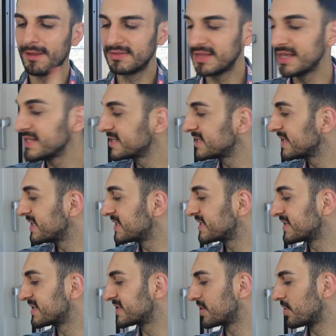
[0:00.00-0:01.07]
This is
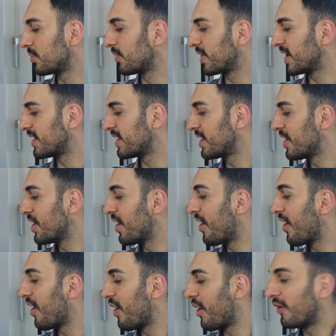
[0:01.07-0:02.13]
the slogan
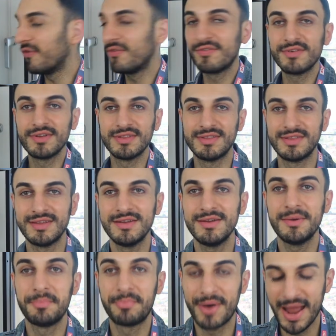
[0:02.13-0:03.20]
of the
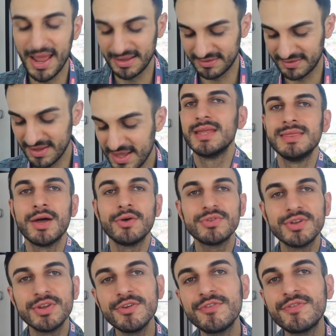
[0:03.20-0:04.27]
brand. Now,
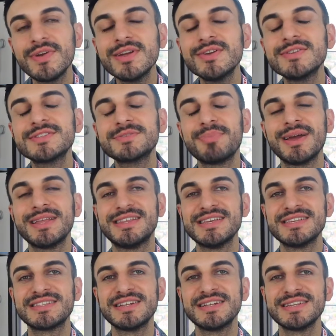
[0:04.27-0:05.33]
the new fragrance by
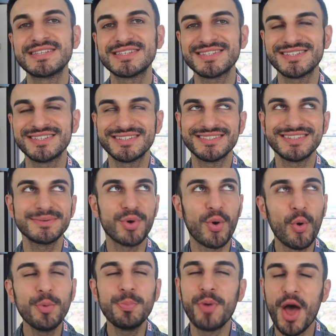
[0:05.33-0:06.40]
Diesel is the
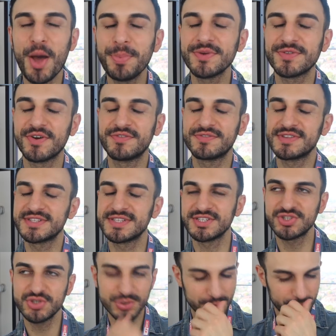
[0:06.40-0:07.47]
whole purpose of this. It
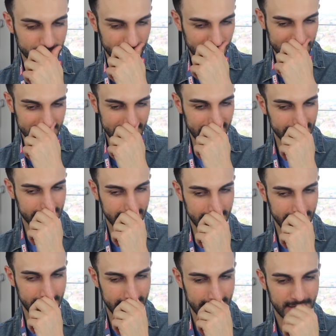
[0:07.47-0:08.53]
should create like
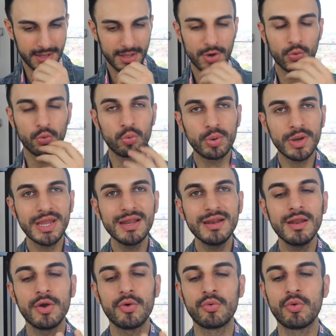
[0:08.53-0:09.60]
a
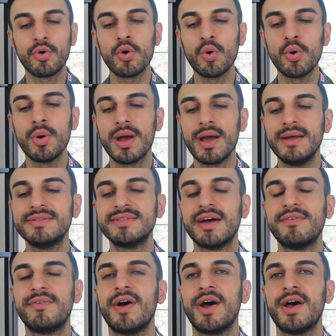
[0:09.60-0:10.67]
real, raw and
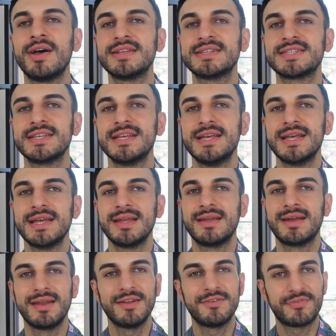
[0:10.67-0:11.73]
diverse
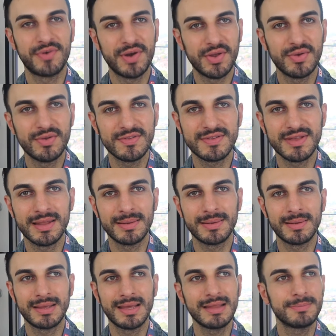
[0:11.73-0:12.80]
kind of fragrance that
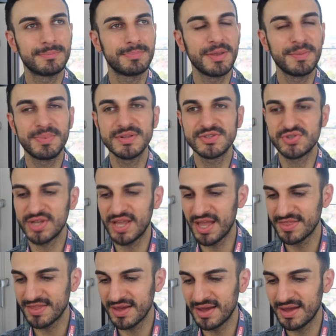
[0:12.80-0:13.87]
get people
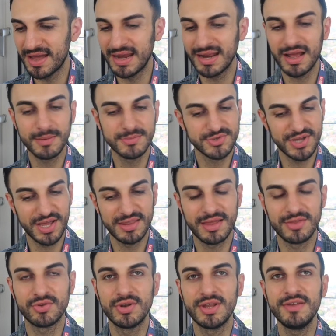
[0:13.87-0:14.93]
together and come
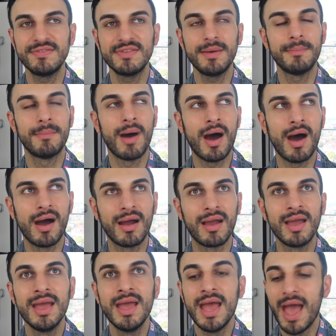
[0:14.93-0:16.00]
together to leave their mark
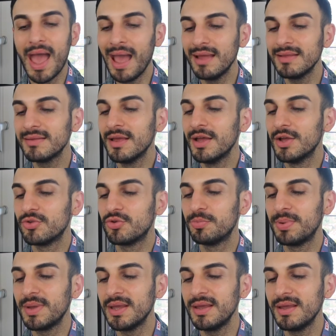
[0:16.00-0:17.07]
and to
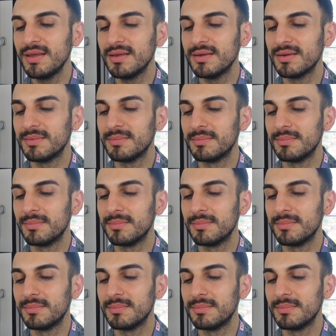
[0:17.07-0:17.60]
be